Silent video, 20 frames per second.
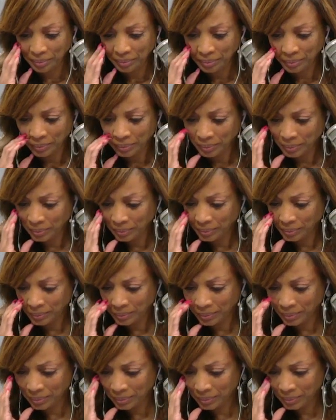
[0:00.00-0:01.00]

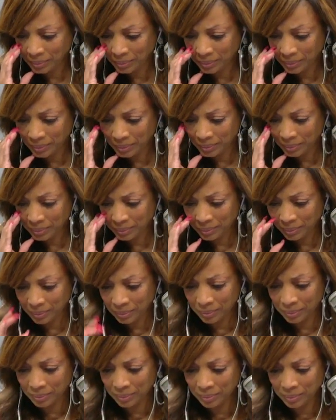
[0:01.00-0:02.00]

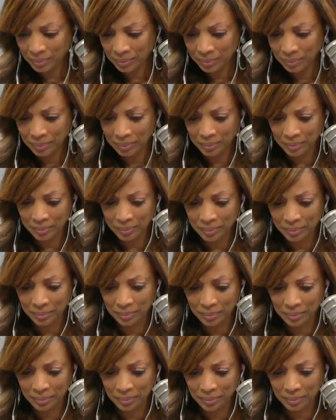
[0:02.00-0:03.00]

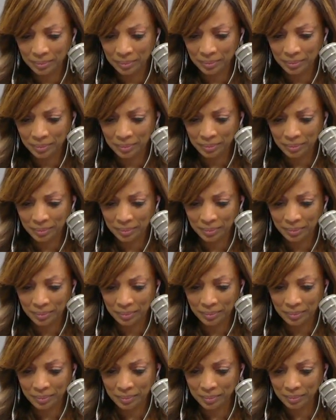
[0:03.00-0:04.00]

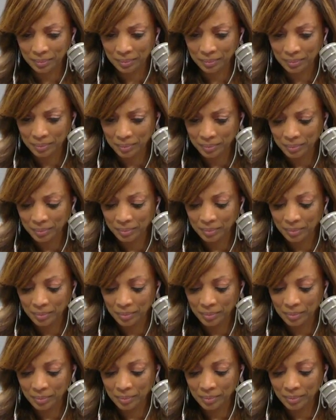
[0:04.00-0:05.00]

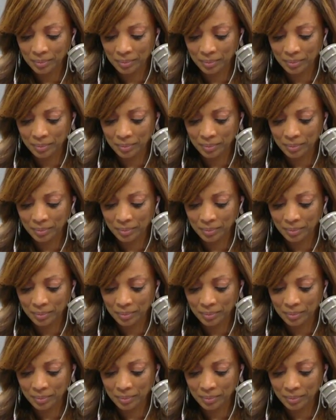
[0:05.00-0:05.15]
(silent)